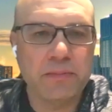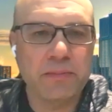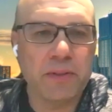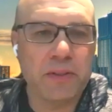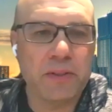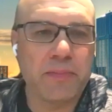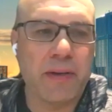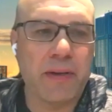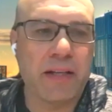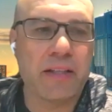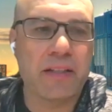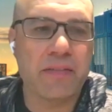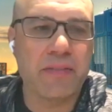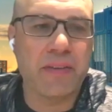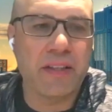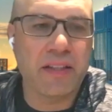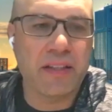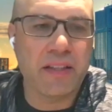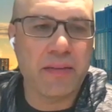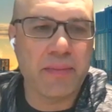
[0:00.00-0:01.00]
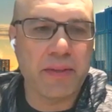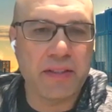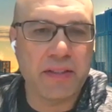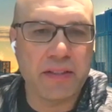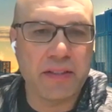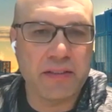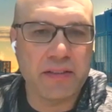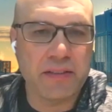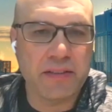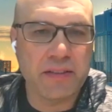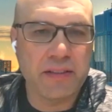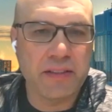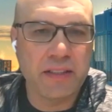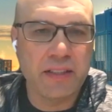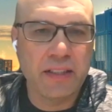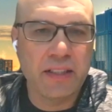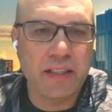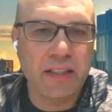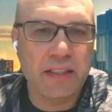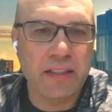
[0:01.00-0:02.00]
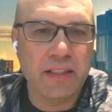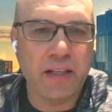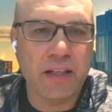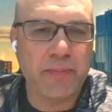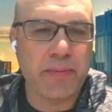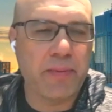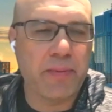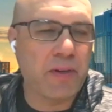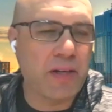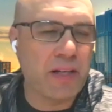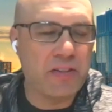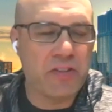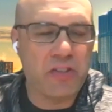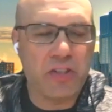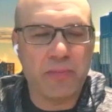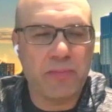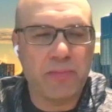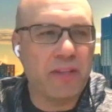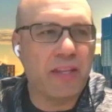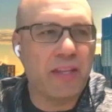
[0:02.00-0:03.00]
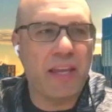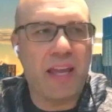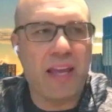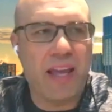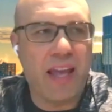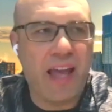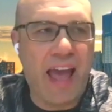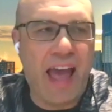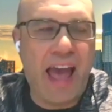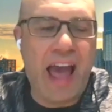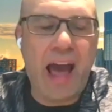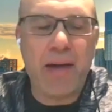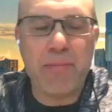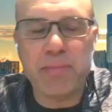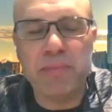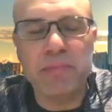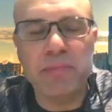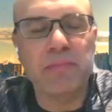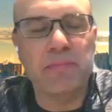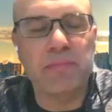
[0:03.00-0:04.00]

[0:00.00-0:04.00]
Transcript: perspective. I think that makes sense. A lot of people kind of jump to the app,